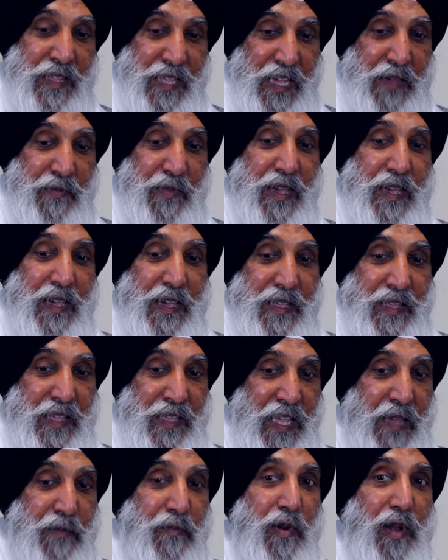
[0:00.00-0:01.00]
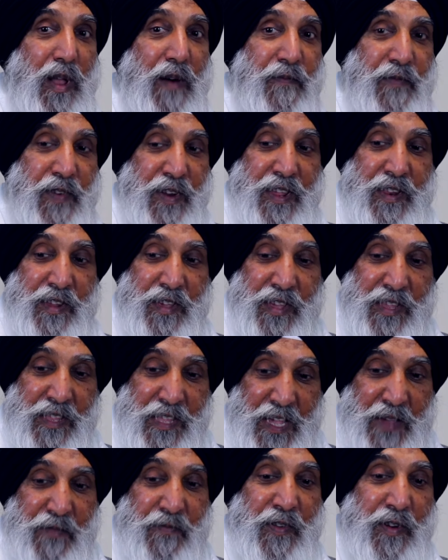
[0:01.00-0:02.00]
the same love for creation,
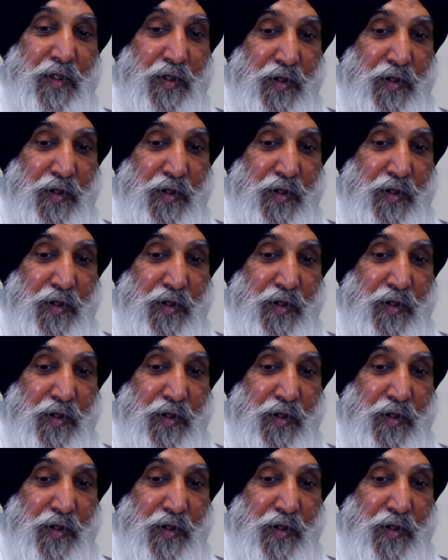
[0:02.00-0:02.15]
same